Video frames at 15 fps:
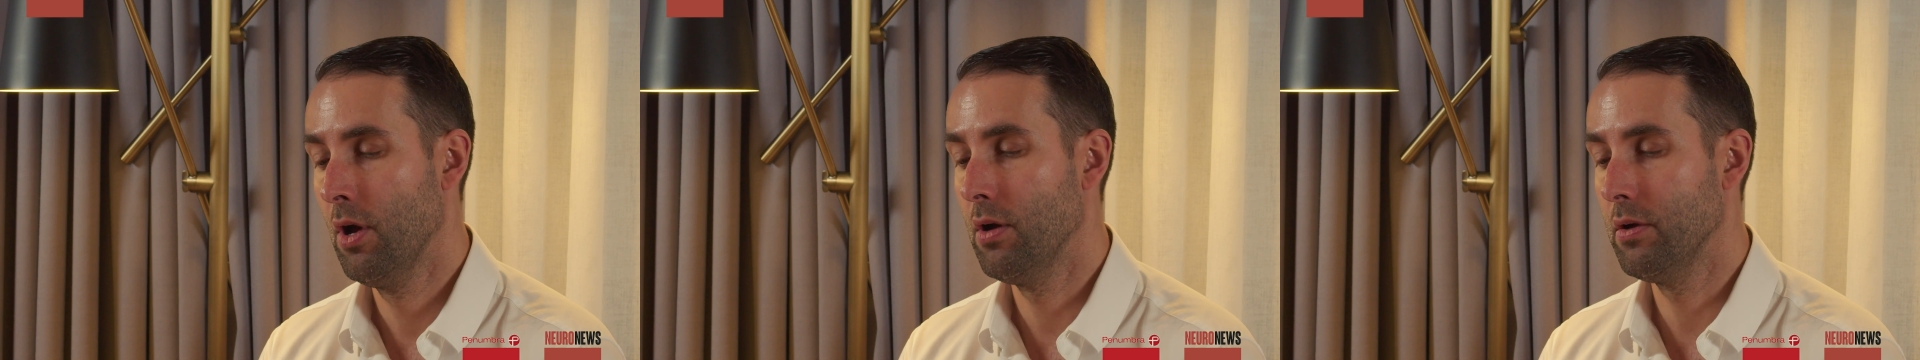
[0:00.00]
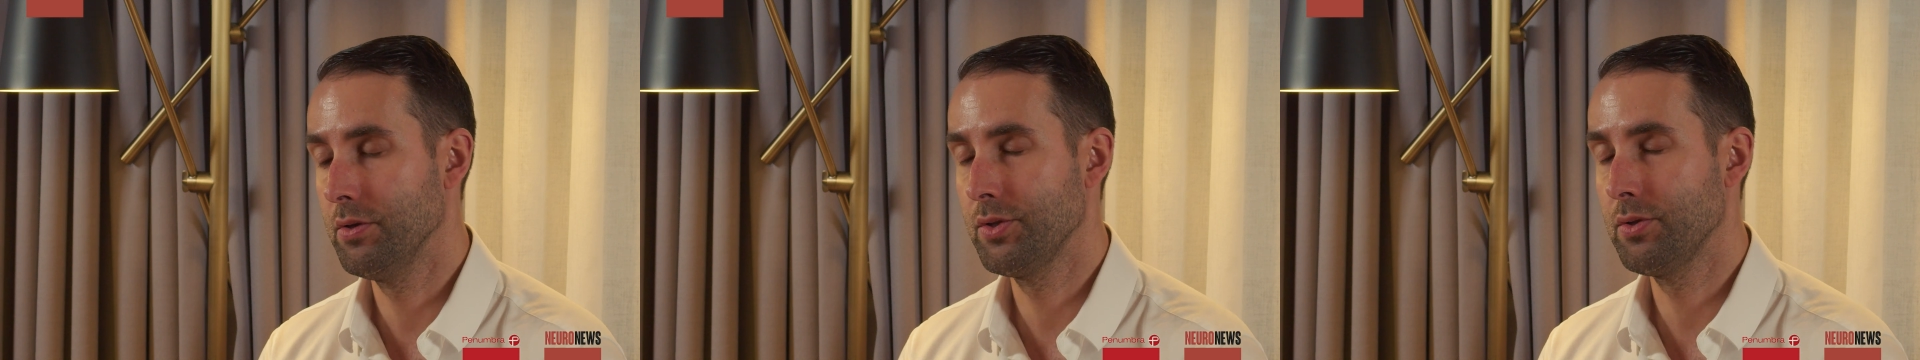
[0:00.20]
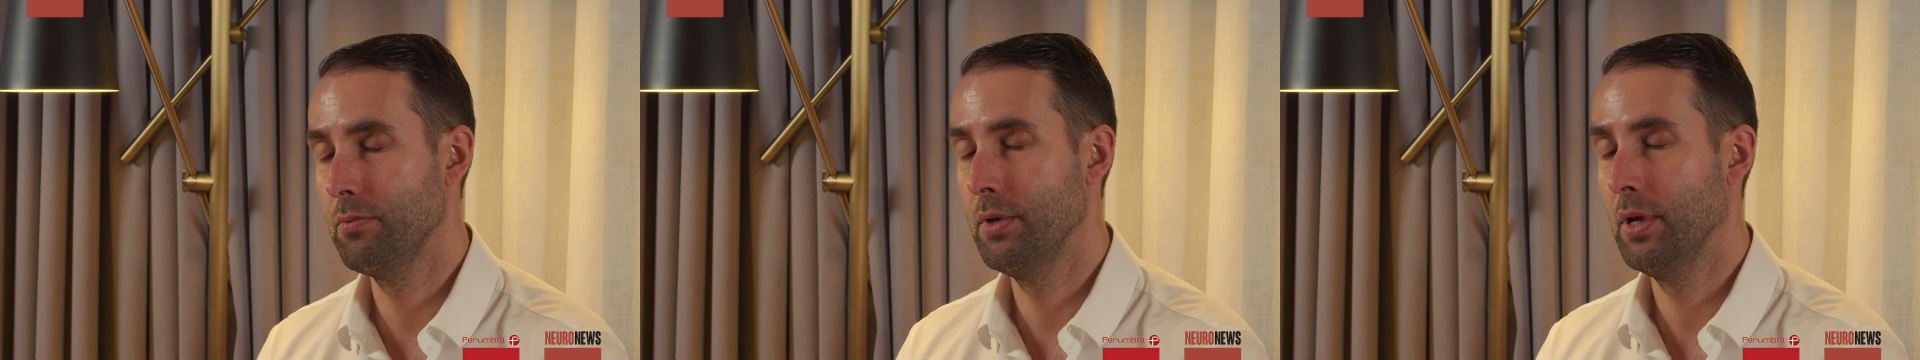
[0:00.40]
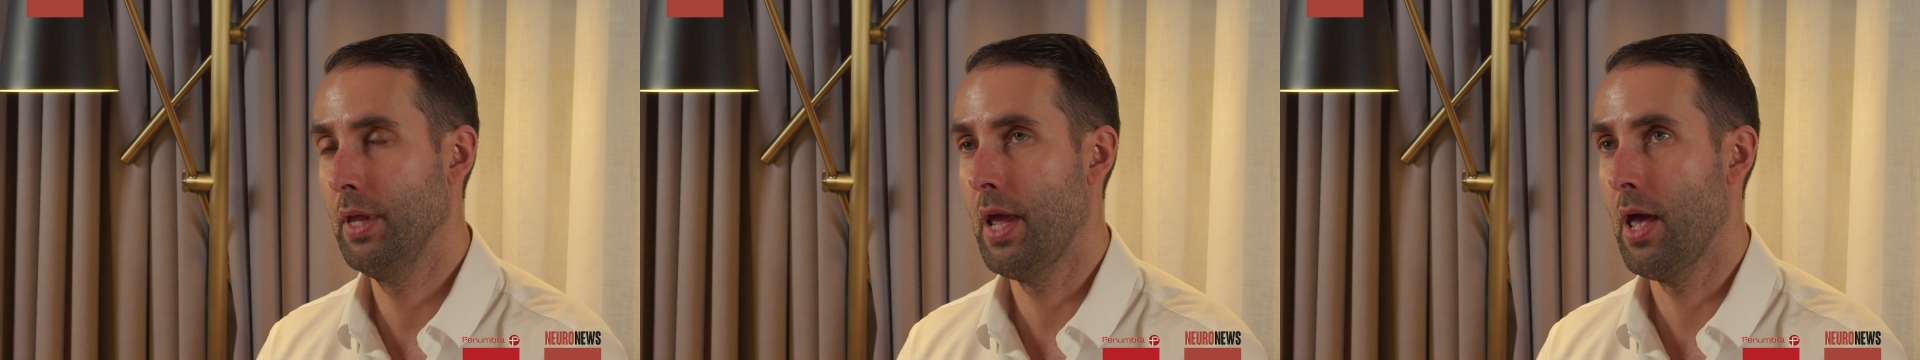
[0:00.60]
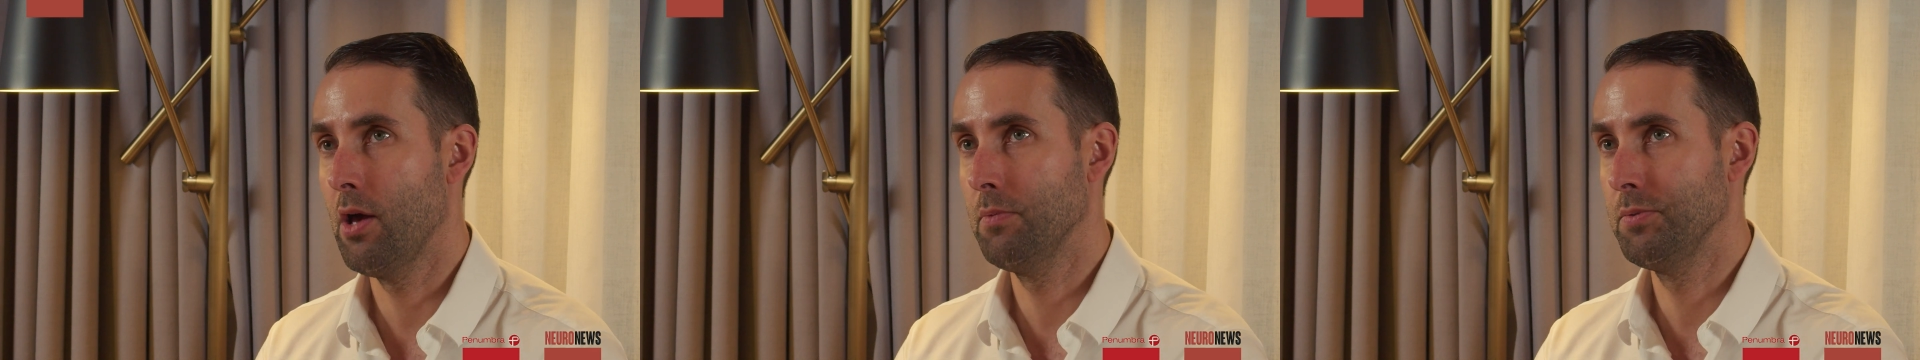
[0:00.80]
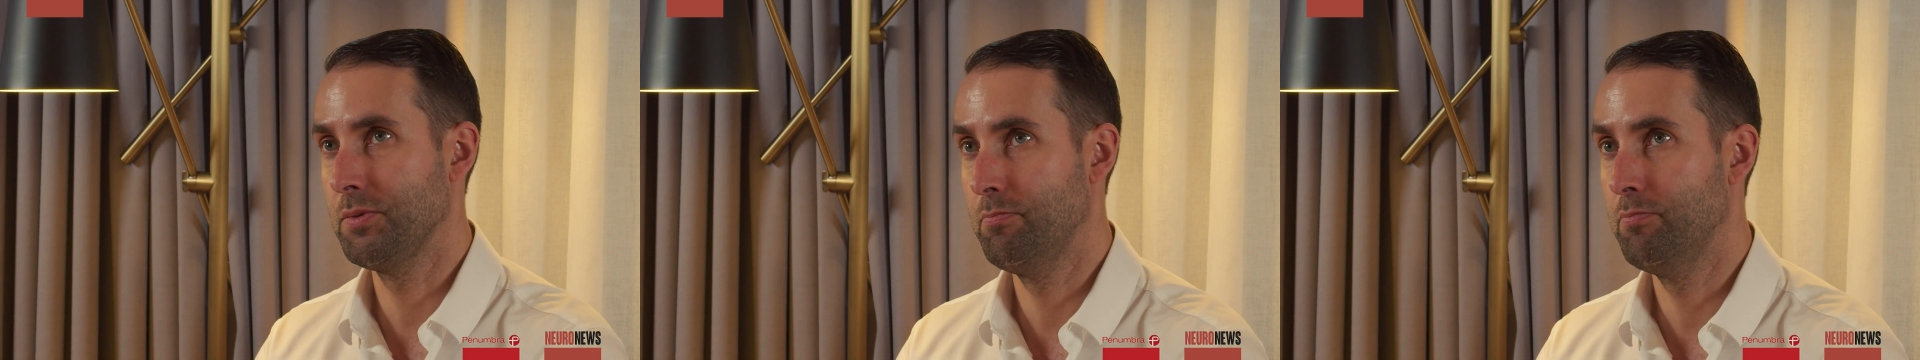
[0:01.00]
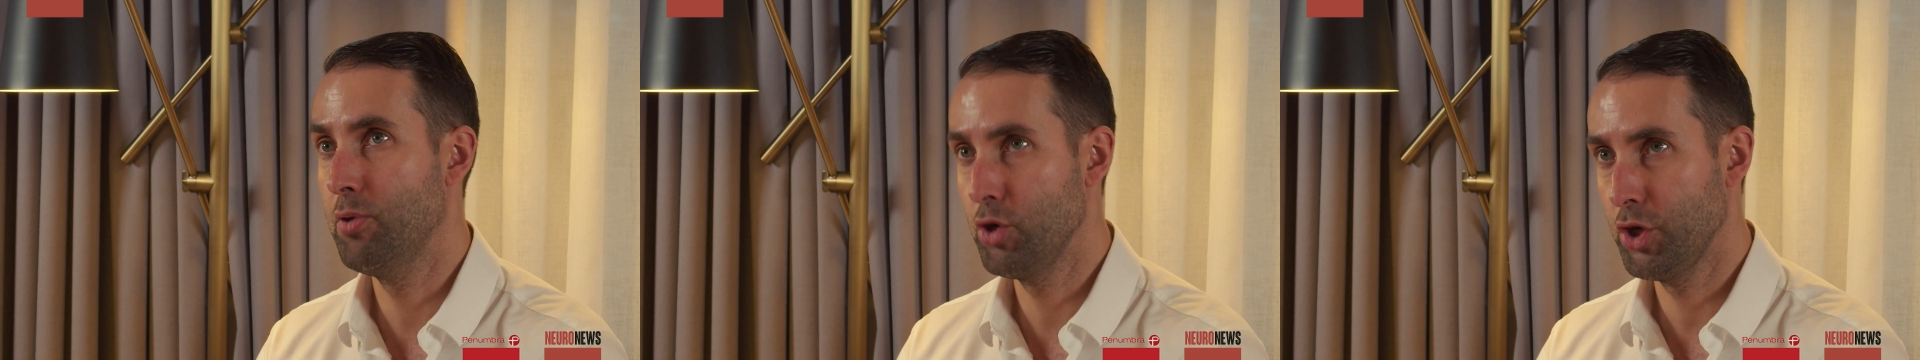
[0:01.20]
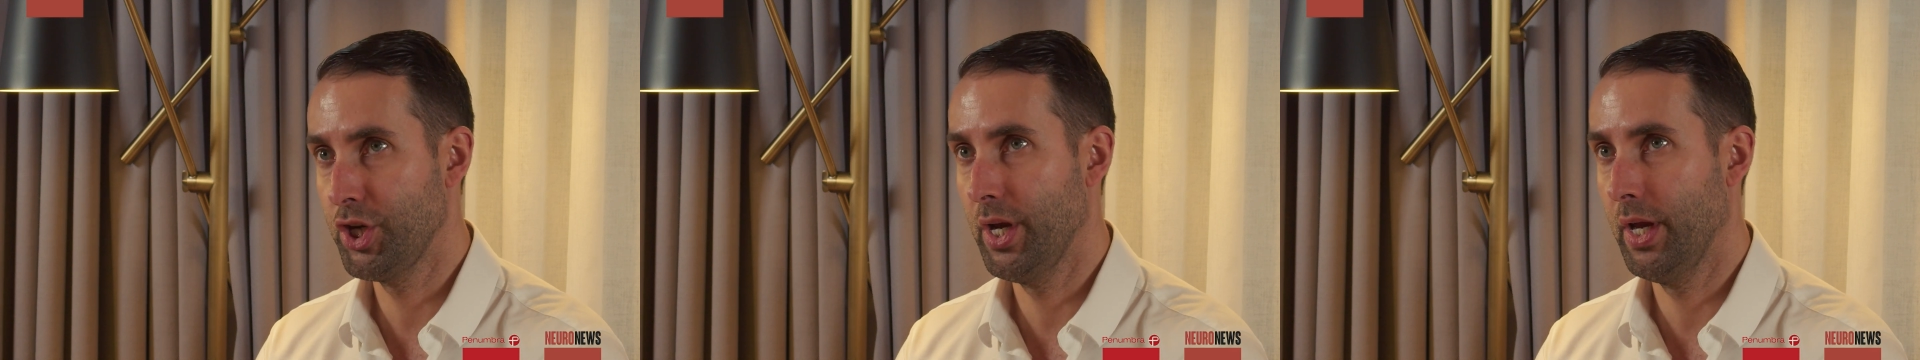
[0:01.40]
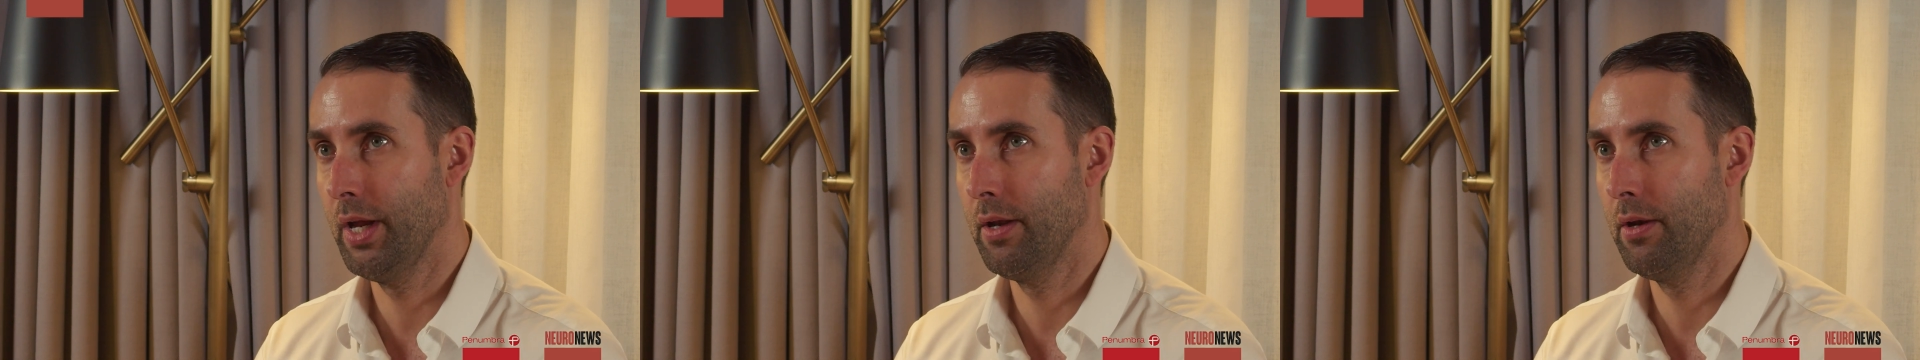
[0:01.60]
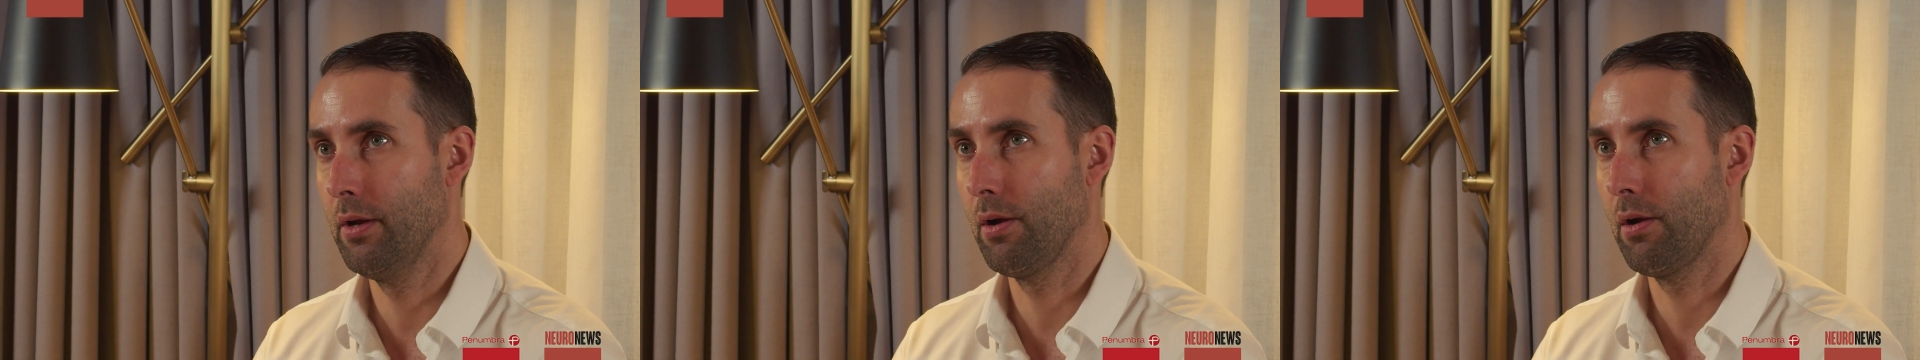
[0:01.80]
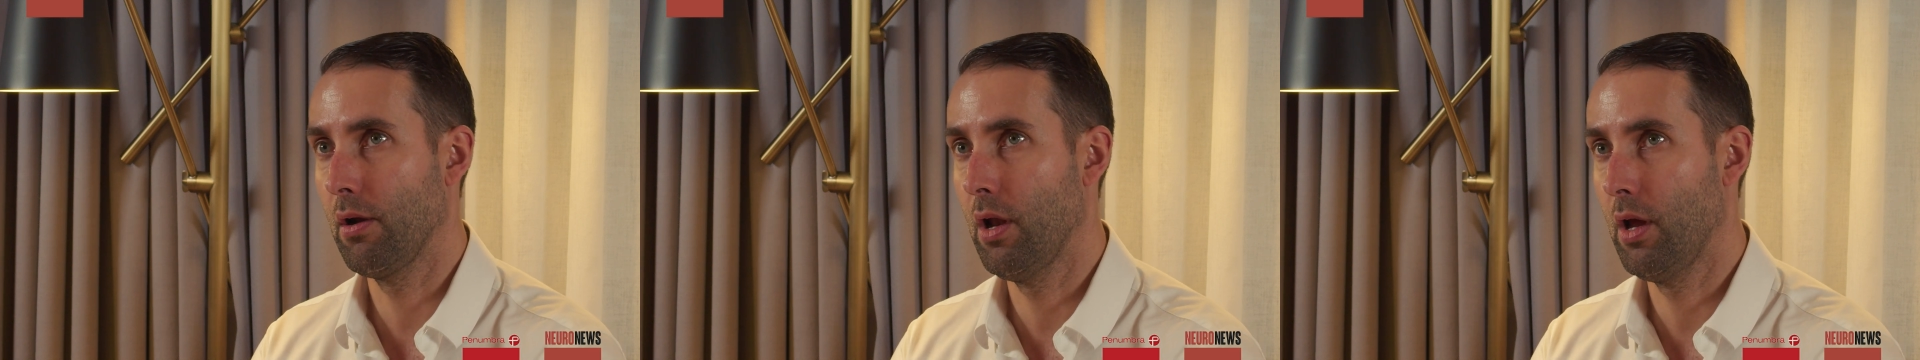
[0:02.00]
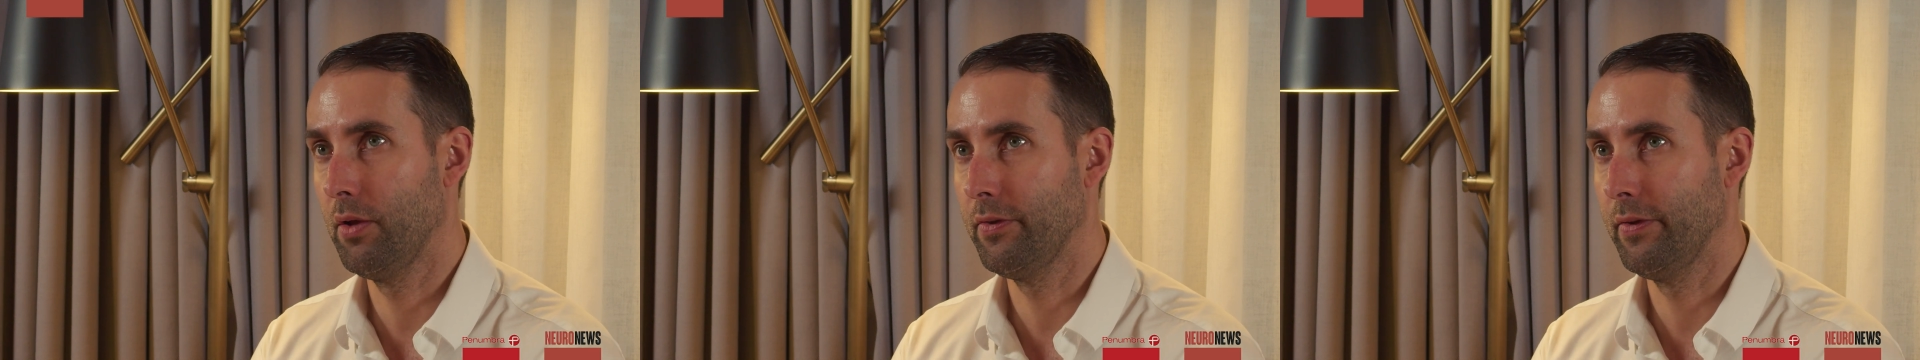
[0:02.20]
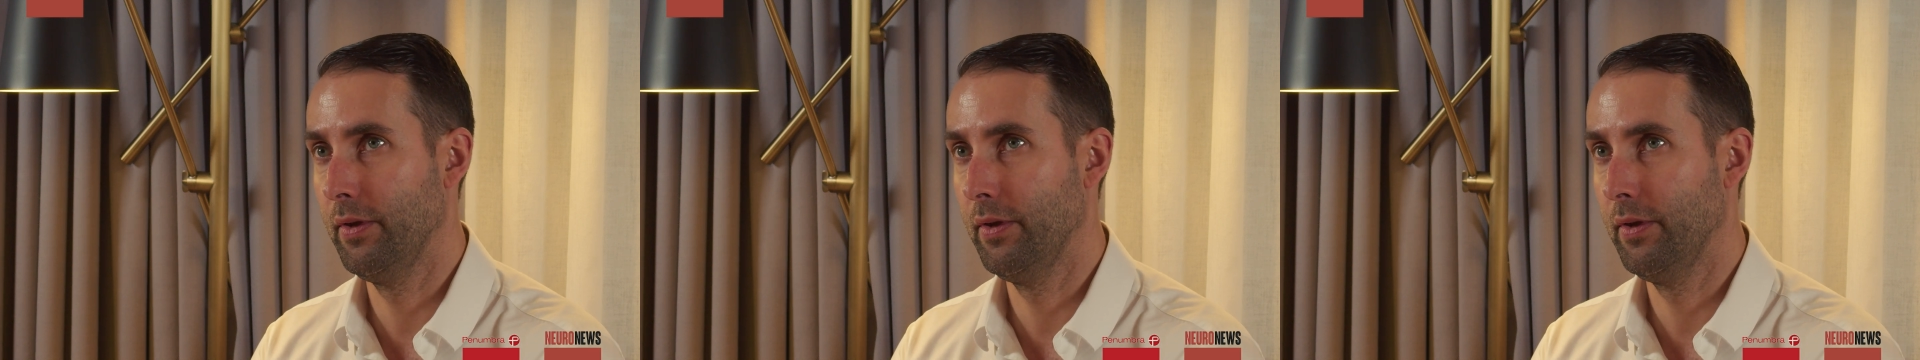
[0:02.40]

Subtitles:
also really helps pushing in the clot.